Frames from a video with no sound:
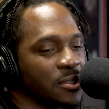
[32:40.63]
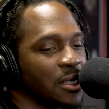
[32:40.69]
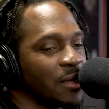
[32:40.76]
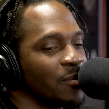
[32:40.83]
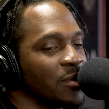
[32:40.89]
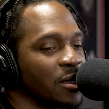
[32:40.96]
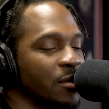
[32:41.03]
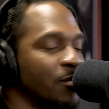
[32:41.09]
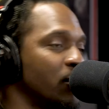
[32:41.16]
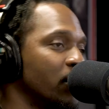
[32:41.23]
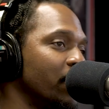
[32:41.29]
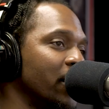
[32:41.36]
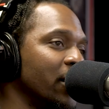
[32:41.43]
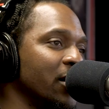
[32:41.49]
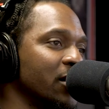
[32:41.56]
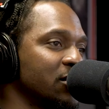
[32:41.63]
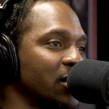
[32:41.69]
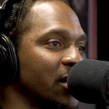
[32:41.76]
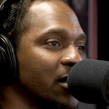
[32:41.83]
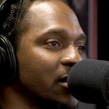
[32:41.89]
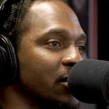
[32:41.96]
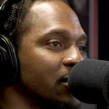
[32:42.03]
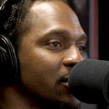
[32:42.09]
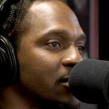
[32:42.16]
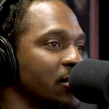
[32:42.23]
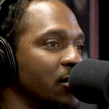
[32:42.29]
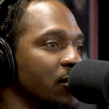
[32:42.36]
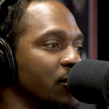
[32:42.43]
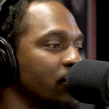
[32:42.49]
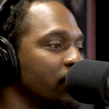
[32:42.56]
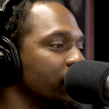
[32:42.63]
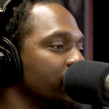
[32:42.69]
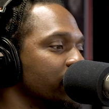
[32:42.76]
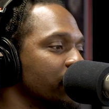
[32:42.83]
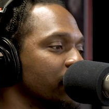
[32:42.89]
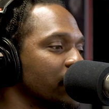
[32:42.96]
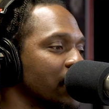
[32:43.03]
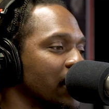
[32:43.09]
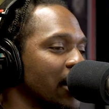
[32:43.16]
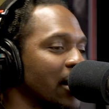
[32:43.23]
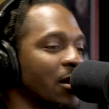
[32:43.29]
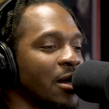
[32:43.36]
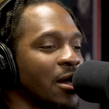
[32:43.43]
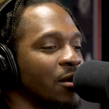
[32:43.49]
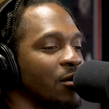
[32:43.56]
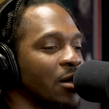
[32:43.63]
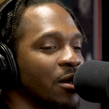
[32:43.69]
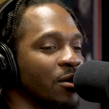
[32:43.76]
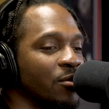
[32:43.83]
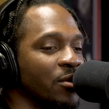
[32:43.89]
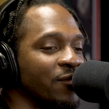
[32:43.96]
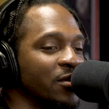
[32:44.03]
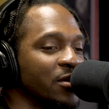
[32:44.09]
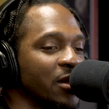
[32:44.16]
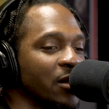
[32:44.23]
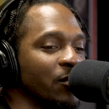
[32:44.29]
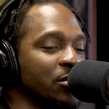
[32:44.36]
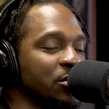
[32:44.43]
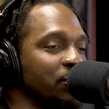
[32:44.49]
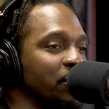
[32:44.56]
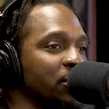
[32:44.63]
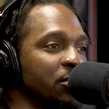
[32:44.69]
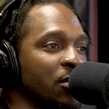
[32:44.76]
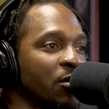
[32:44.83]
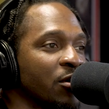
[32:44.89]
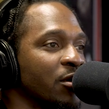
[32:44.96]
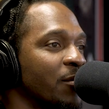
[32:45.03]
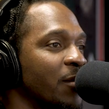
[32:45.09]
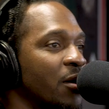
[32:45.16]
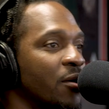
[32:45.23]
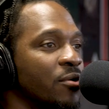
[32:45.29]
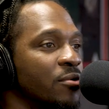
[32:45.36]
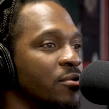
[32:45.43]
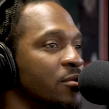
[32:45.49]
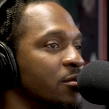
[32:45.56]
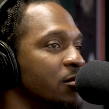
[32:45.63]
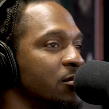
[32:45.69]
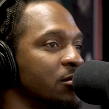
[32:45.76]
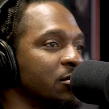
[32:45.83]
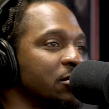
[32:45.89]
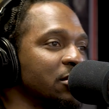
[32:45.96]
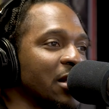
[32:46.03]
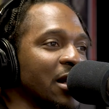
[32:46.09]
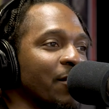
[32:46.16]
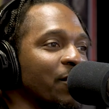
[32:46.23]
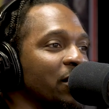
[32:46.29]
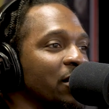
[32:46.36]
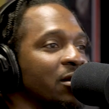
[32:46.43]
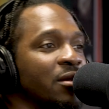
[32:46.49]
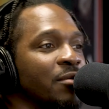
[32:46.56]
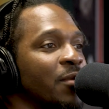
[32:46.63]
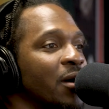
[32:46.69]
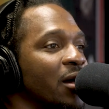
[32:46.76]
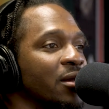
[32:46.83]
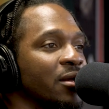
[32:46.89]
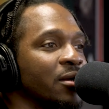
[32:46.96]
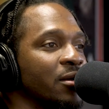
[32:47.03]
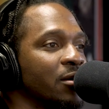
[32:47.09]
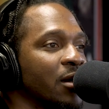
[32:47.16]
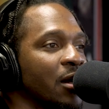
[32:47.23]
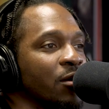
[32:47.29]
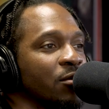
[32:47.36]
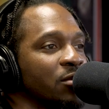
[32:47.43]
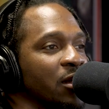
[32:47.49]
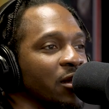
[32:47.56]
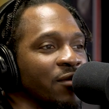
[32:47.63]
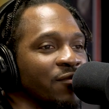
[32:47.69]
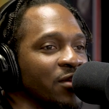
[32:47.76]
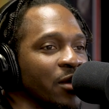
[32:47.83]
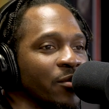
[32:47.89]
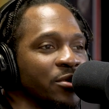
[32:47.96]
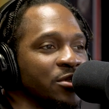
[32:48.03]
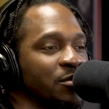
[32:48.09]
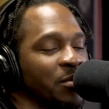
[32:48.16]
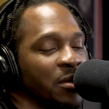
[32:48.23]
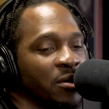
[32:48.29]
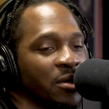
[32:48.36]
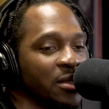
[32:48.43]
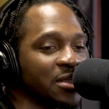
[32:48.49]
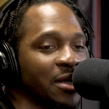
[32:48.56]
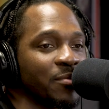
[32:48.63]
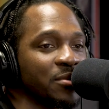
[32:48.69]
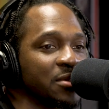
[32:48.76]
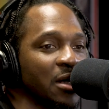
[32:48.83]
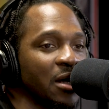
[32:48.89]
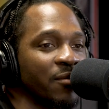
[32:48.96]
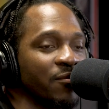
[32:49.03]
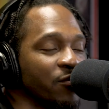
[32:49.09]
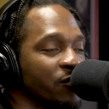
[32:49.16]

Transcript: I mean, come on, man. That's like, you know, I don't even think we should be talking about slapping anybody, right? But I don't think we should be on that type of time for